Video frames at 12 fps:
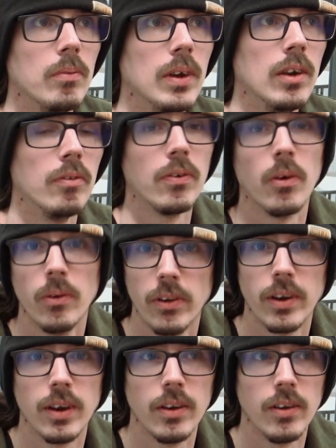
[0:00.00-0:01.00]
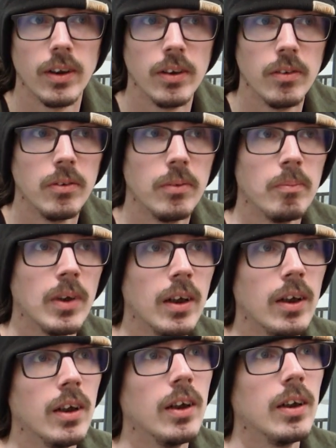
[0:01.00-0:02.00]
in the front end and
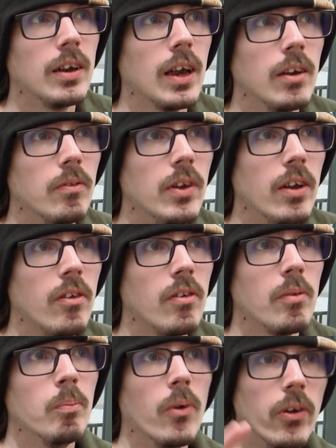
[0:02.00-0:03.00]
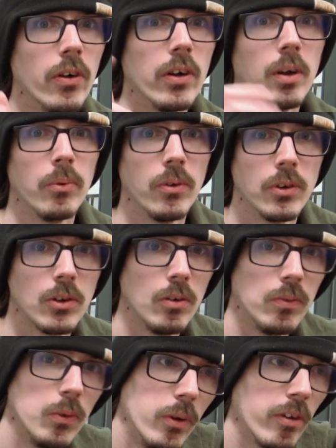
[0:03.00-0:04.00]
kind of this modern approach
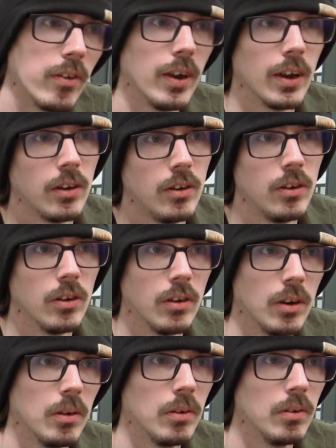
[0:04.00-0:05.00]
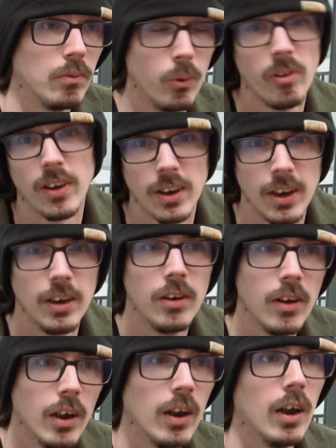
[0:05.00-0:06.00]
to full stack, full stacking.